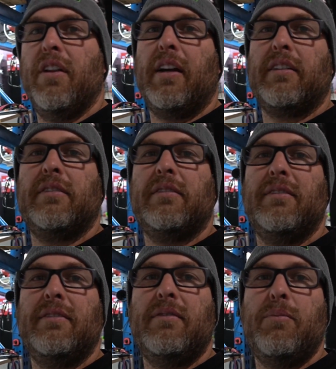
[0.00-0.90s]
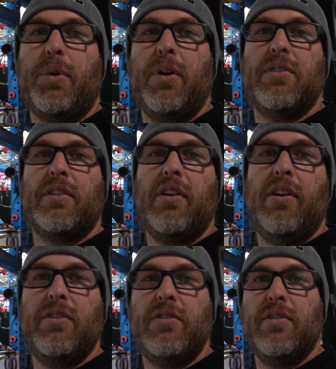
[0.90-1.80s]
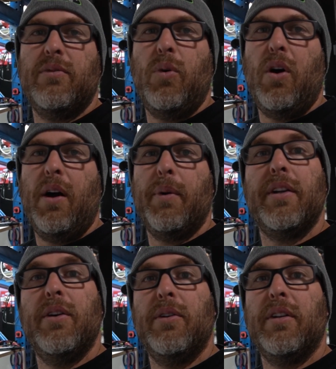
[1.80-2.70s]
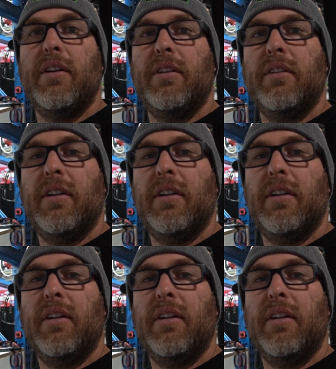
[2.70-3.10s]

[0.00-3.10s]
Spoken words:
like pros and cons and why we're doing it. And